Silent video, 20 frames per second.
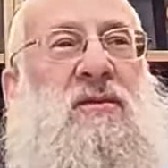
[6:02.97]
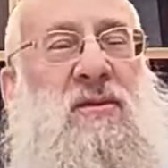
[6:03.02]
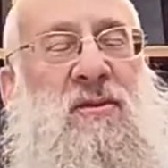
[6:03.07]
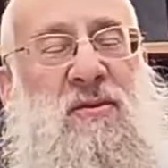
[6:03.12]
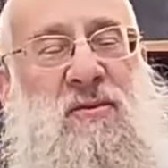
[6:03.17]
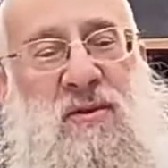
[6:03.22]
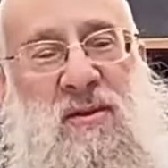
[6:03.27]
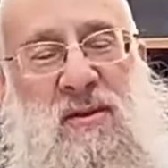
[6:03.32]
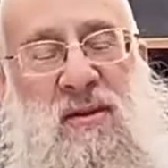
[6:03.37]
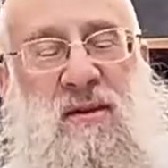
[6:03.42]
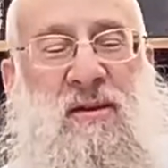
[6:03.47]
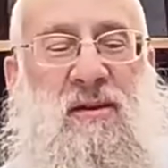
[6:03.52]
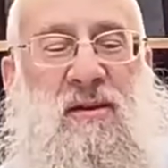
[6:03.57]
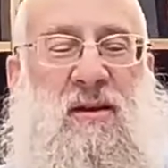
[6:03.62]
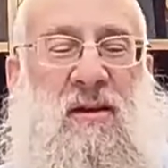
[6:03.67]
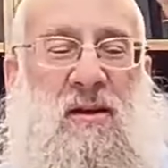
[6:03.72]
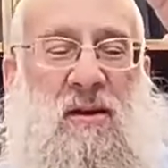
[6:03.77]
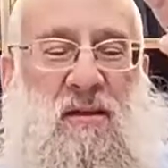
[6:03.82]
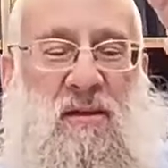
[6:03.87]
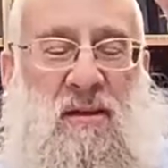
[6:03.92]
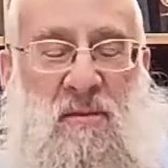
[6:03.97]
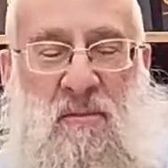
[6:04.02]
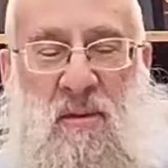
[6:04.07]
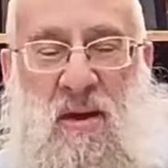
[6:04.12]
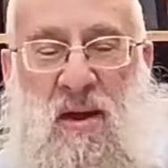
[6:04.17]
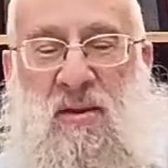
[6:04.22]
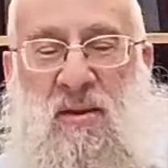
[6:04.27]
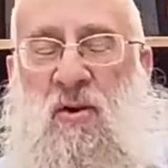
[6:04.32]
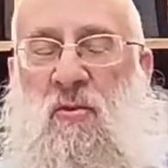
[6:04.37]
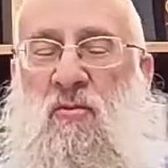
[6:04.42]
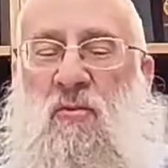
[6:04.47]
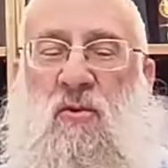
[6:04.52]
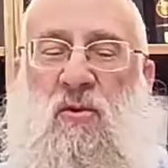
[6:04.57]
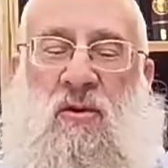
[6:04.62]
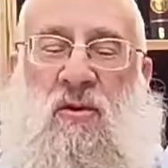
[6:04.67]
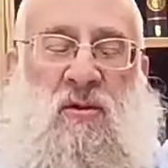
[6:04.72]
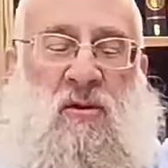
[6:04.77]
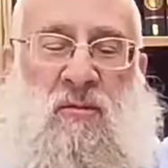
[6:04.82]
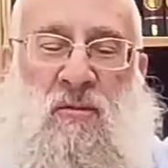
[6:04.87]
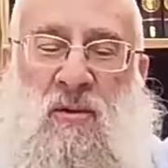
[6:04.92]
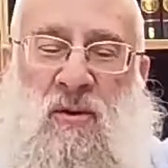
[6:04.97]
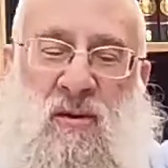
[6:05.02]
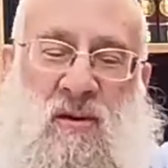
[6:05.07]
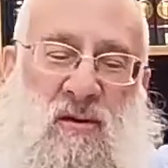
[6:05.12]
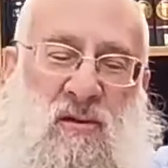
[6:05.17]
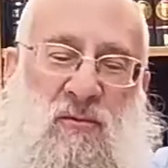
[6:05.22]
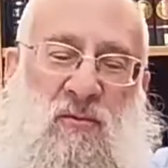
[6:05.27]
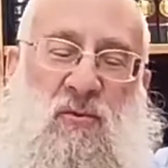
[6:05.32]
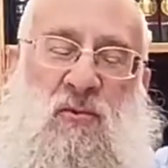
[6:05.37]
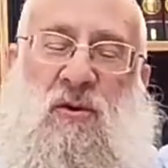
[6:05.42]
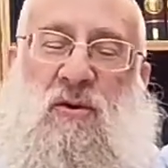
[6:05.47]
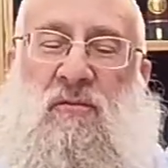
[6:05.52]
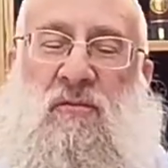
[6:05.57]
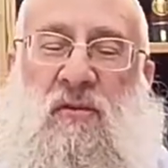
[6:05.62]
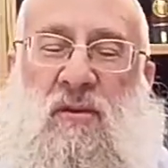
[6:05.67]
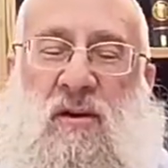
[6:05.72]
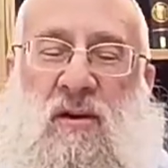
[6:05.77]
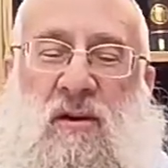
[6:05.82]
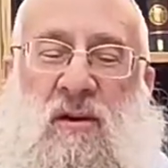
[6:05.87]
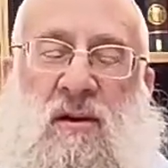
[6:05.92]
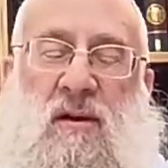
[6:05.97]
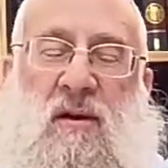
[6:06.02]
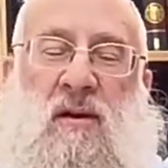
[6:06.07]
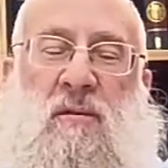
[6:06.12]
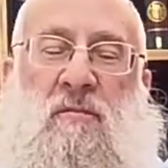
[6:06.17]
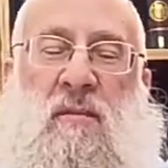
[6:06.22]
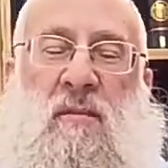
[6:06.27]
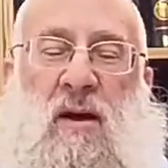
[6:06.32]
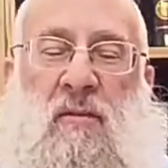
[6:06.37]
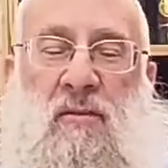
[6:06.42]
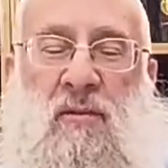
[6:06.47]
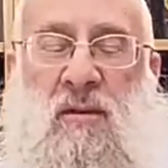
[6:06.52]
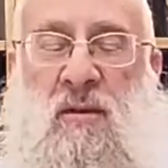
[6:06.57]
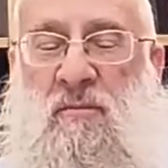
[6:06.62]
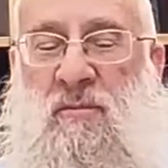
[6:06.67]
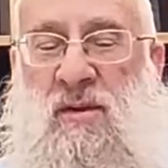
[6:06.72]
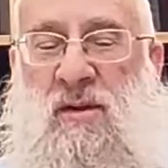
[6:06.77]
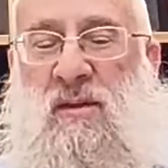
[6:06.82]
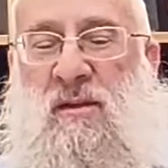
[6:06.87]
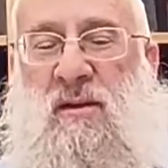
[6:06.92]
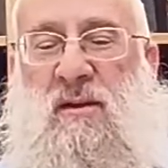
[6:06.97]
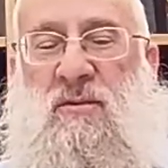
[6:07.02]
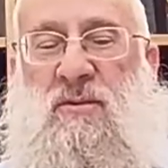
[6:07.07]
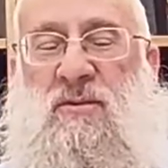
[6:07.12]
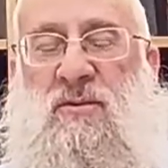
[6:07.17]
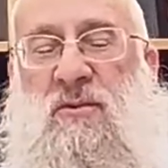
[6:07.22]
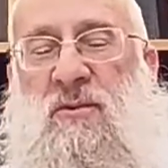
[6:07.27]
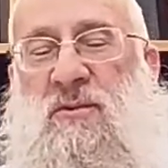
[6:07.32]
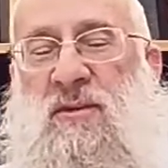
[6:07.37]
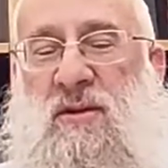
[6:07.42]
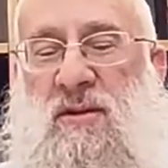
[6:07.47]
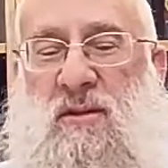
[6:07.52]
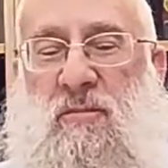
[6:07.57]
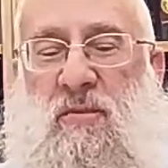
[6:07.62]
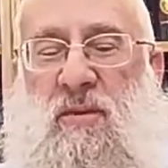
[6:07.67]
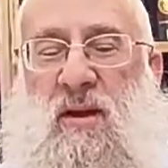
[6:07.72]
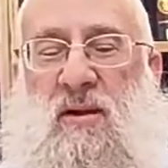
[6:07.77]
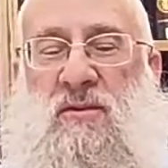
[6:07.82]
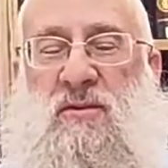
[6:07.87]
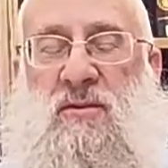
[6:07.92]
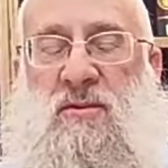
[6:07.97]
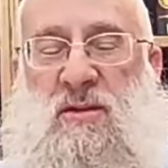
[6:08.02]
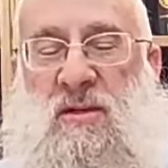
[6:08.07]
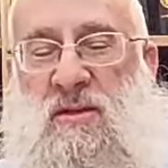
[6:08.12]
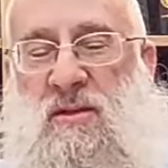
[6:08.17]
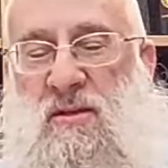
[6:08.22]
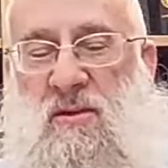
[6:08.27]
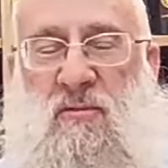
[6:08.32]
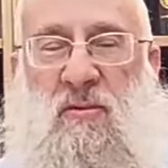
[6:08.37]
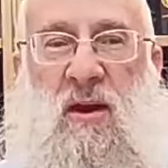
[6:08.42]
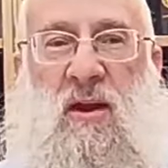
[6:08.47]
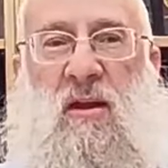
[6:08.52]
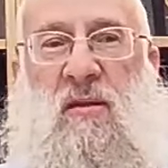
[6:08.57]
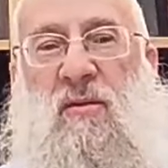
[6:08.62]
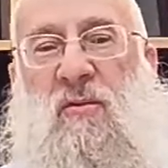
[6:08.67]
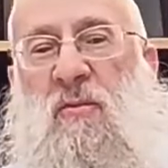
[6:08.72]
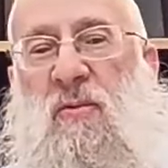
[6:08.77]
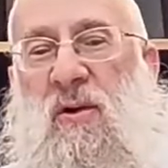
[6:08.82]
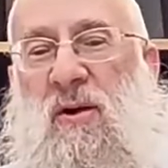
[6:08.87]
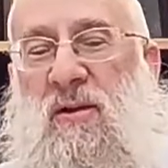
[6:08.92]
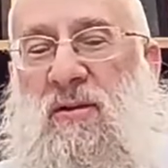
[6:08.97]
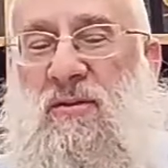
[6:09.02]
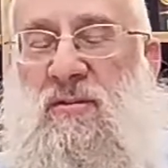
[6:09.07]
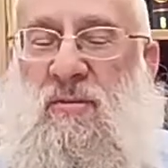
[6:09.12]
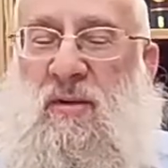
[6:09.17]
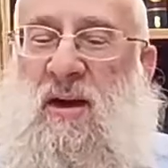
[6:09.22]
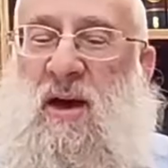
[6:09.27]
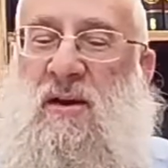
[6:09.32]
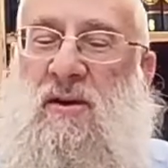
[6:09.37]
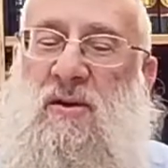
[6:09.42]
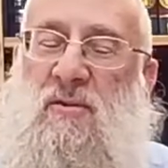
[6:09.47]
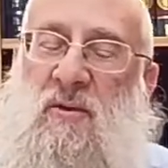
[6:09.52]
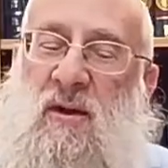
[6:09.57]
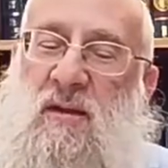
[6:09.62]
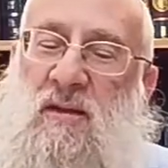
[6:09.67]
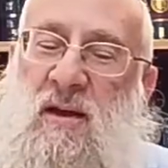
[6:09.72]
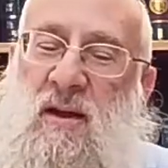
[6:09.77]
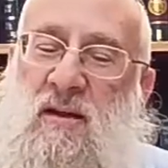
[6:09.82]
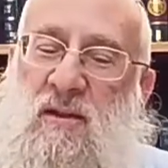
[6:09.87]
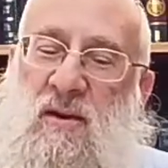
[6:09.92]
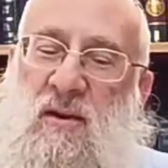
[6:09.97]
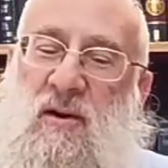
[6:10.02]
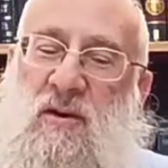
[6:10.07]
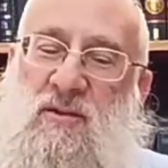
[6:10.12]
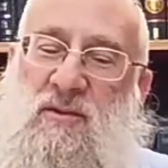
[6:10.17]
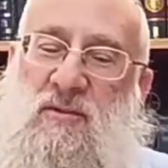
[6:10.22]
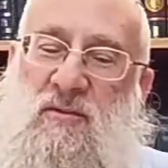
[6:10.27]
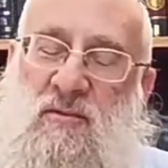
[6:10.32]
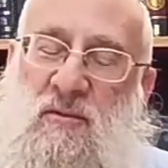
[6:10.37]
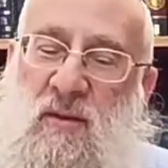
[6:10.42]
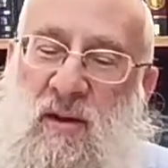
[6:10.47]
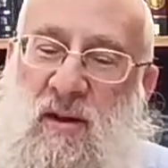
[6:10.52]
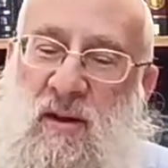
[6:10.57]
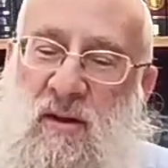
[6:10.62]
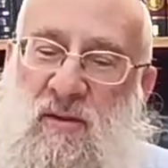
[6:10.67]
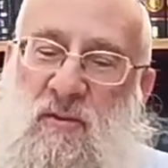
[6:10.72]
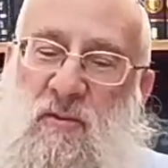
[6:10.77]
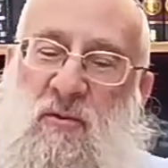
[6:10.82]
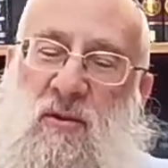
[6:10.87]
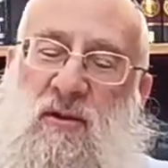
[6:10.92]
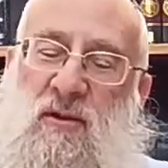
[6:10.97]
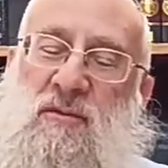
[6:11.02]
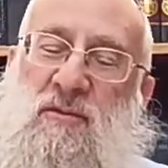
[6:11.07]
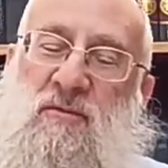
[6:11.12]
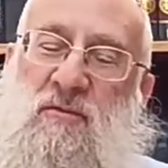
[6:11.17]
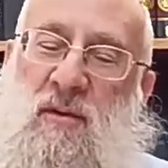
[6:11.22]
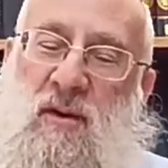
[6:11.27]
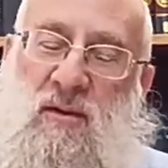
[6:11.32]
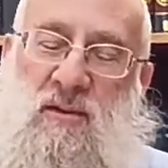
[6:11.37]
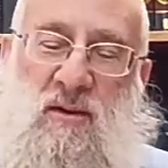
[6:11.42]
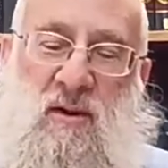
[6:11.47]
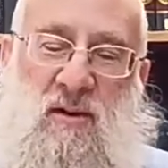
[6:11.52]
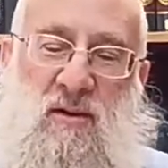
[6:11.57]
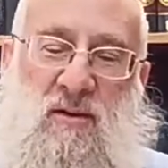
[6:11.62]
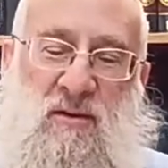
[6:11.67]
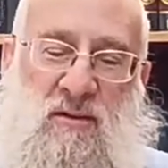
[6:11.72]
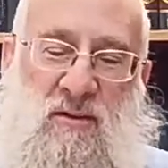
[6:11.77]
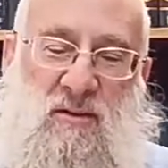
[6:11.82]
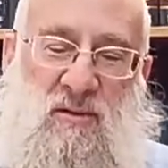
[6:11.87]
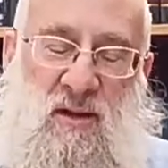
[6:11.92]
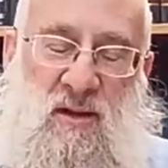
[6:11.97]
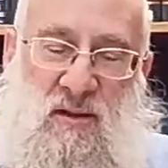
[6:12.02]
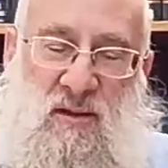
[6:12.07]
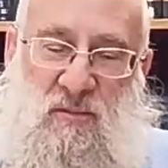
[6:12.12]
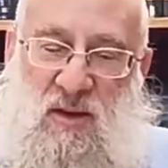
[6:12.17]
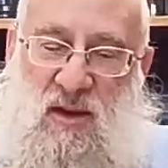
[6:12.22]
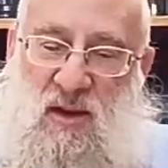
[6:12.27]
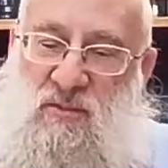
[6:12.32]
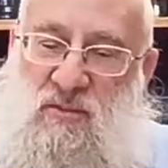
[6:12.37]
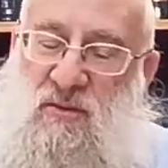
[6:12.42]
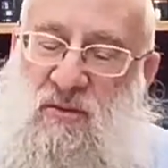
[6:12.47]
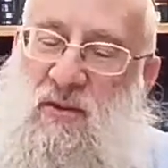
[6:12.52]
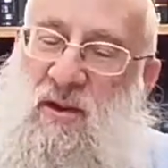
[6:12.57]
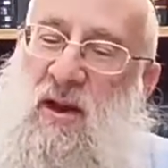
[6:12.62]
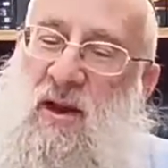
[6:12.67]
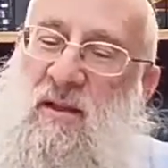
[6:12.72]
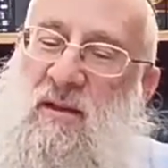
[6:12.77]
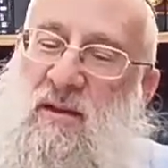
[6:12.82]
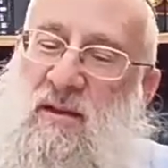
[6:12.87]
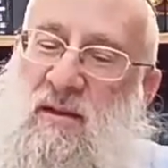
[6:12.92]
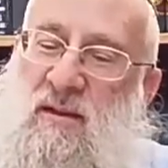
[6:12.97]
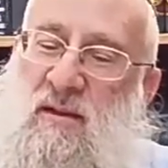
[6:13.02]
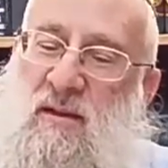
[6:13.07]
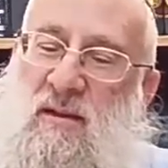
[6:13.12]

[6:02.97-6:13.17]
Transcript: that man, no war, no more warfare, man will beat their swords into plowshares. Easy to write on the walls, but how do you write that in the hearts of man, on the walls of man's hearts, that it becomes a reality?